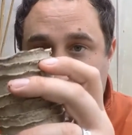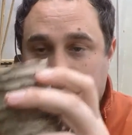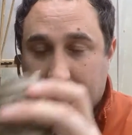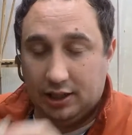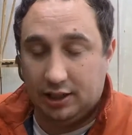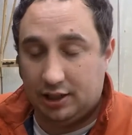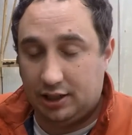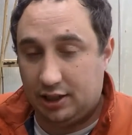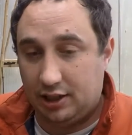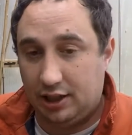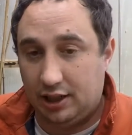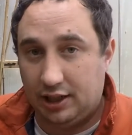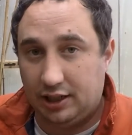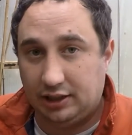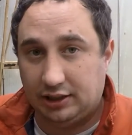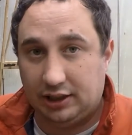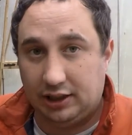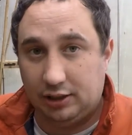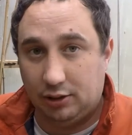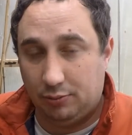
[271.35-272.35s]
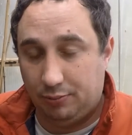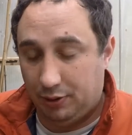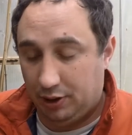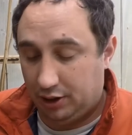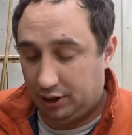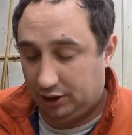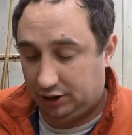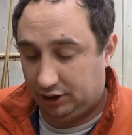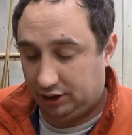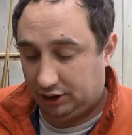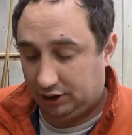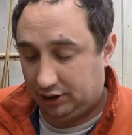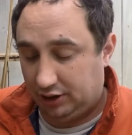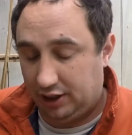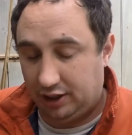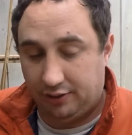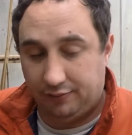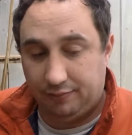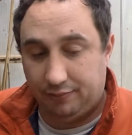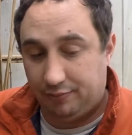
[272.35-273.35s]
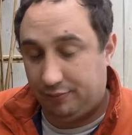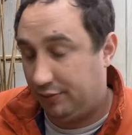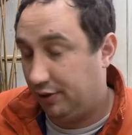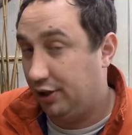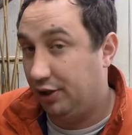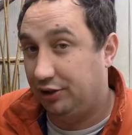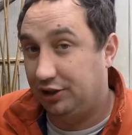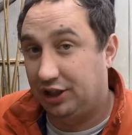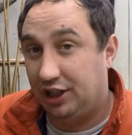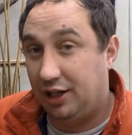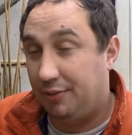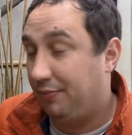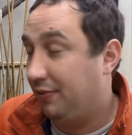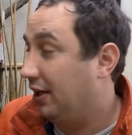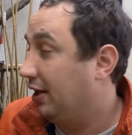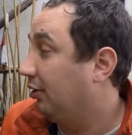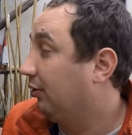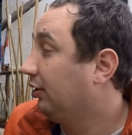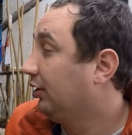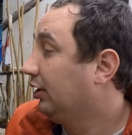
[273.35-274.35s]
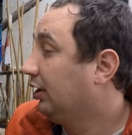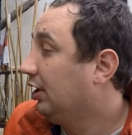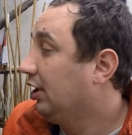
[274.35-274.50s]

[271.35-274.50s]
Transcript: into these little pots that I'm using up now.